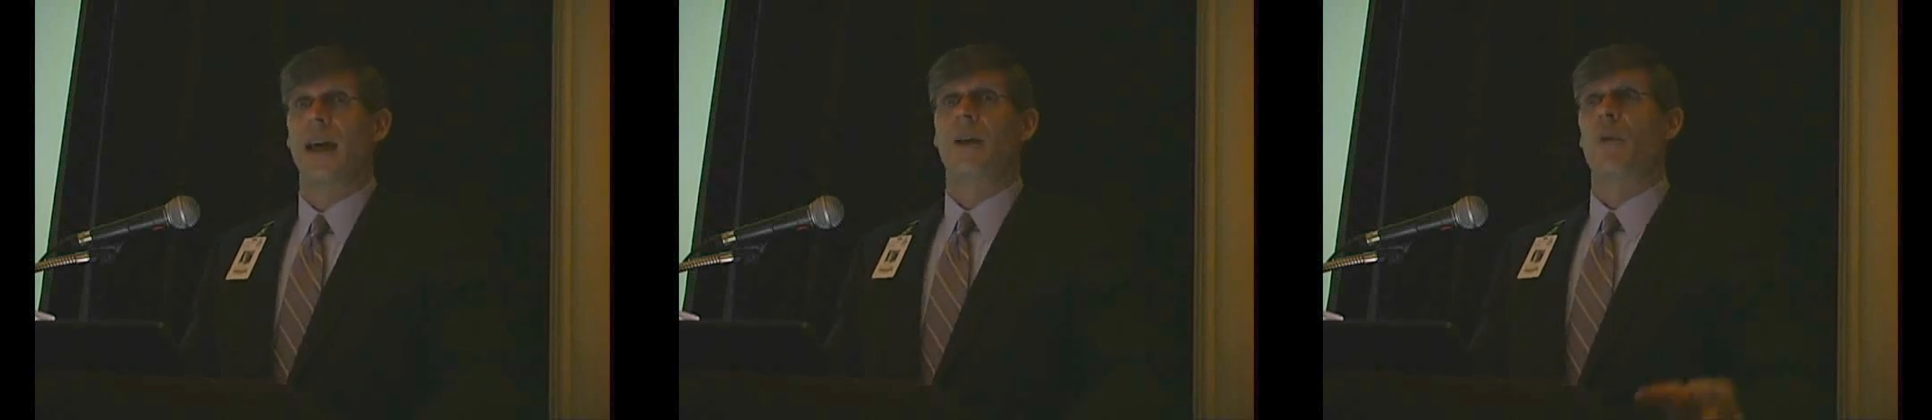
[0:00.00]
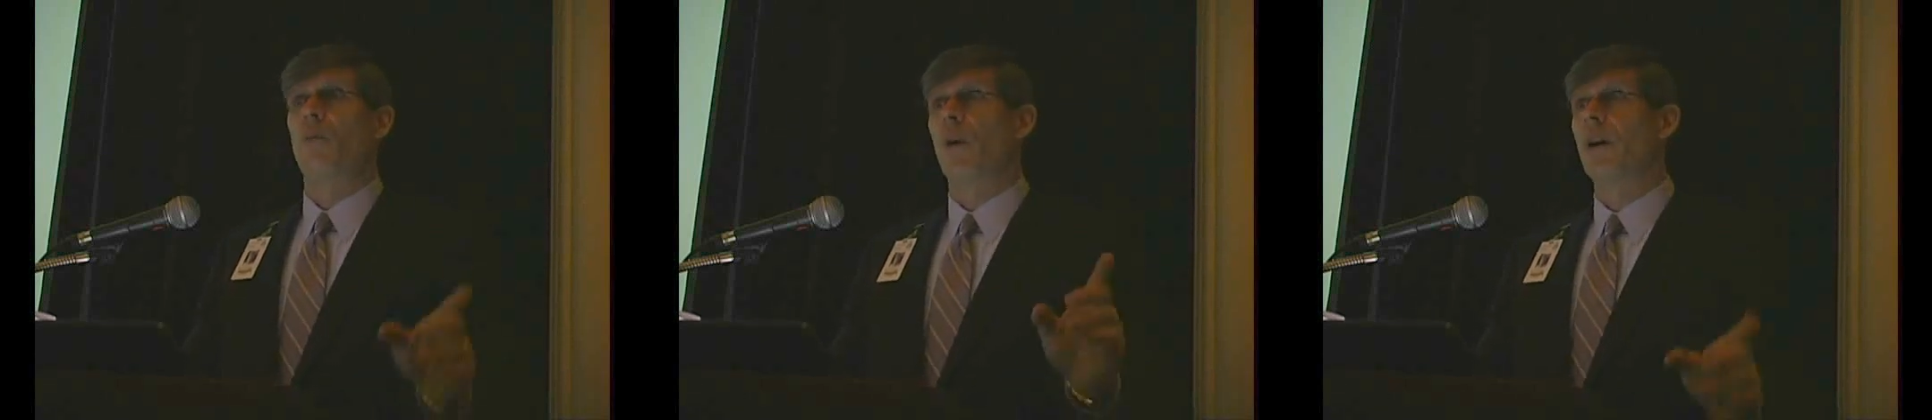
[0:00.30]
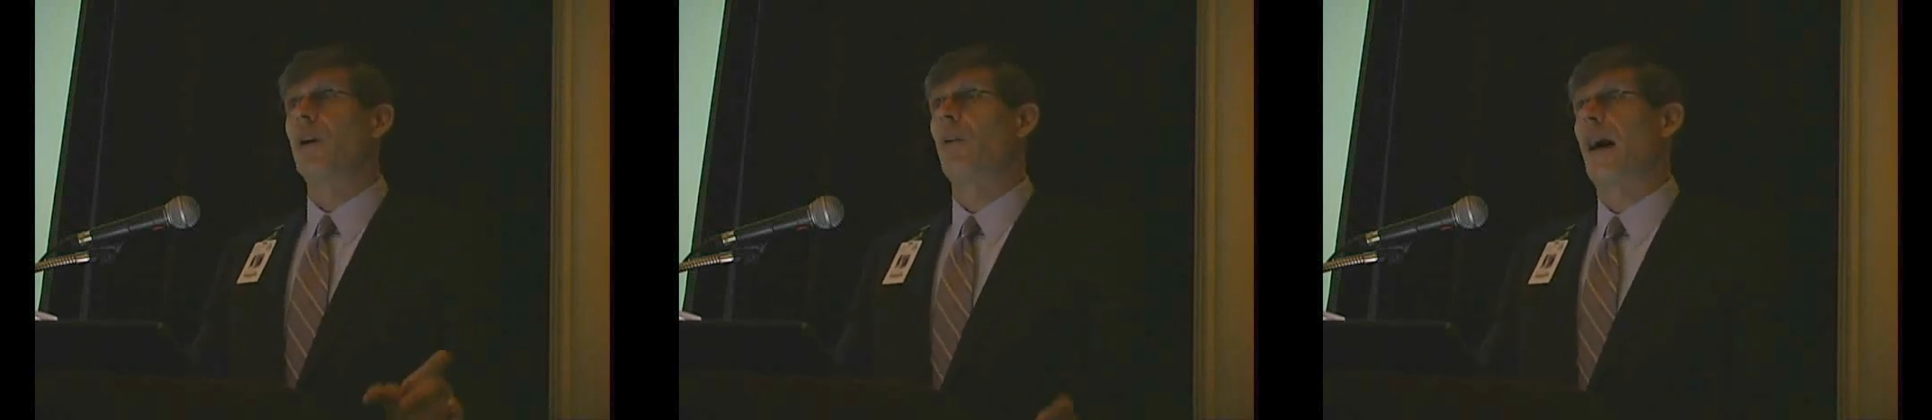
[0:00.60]
and we want
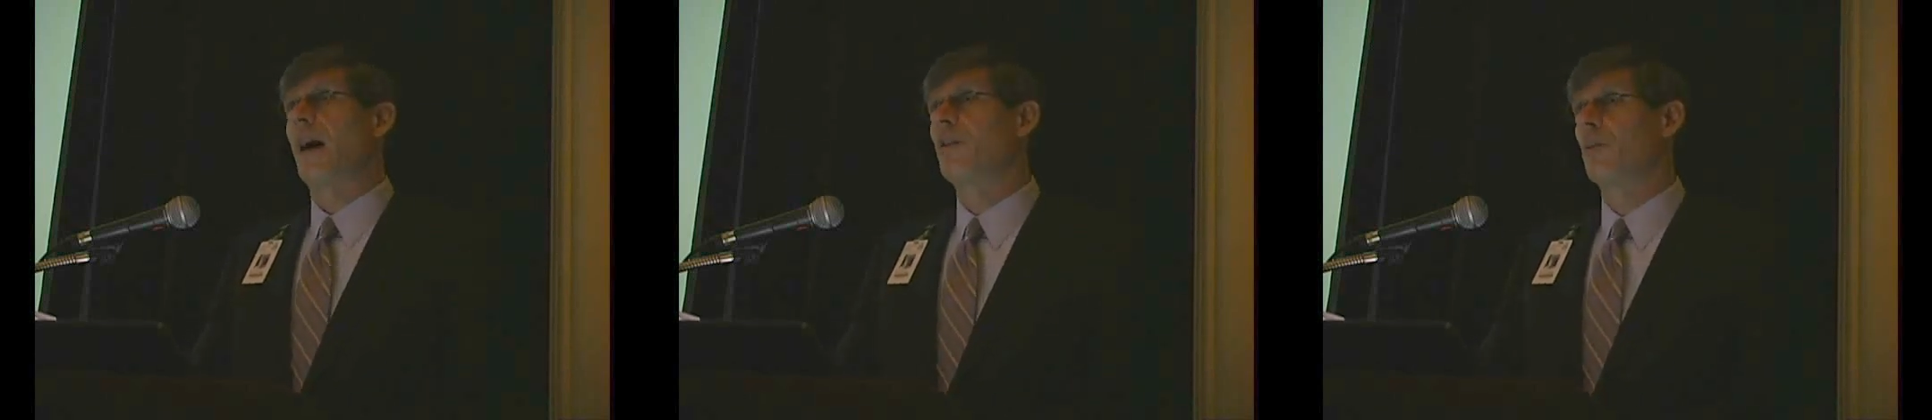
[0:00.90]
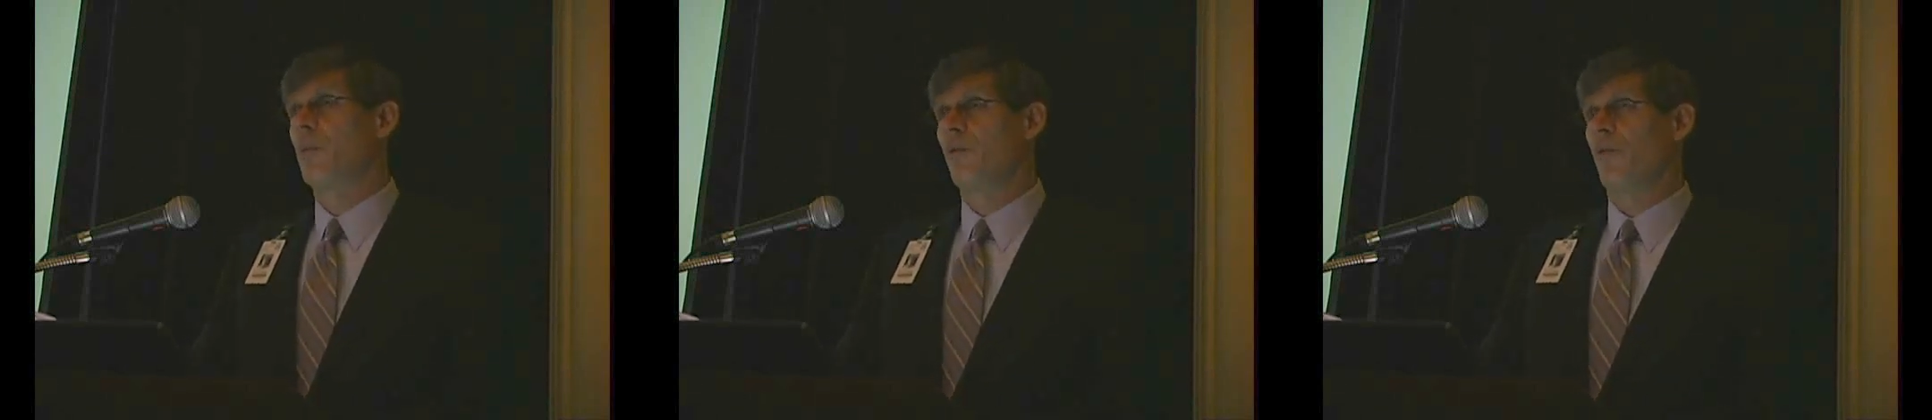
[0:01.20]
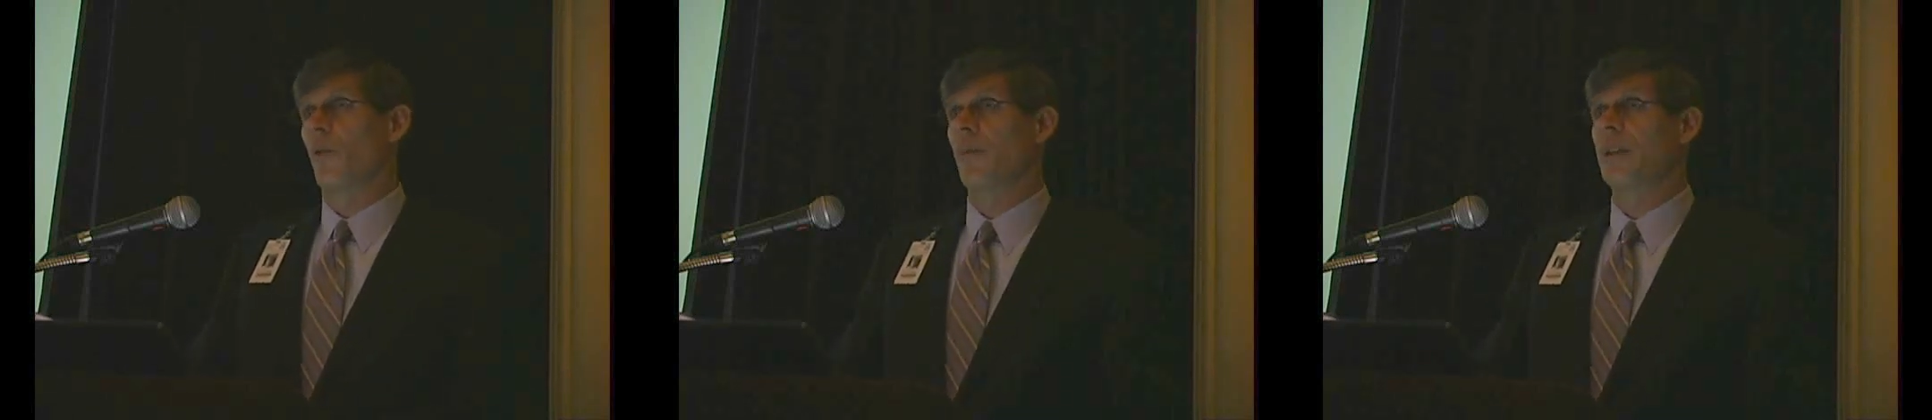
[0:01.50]
to know how you're
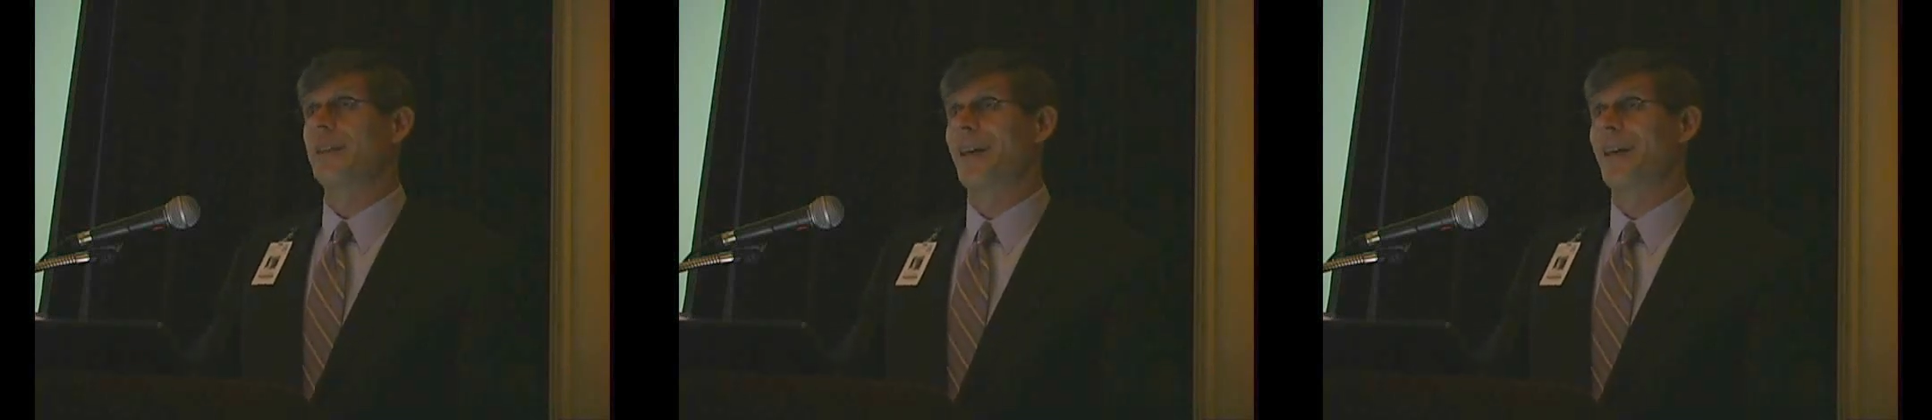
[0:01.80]
performing